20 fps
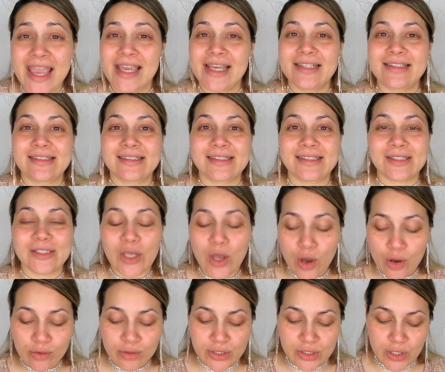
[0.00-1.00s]
It's
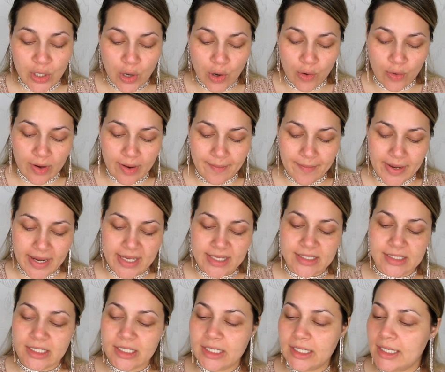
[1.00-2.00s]
so
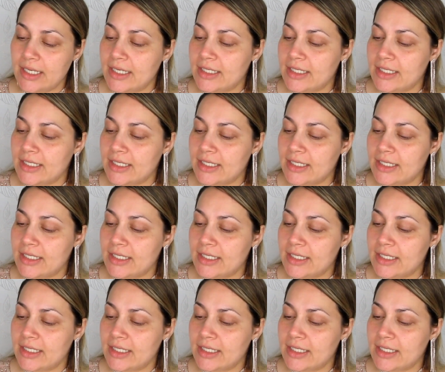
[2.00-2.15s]
amazing.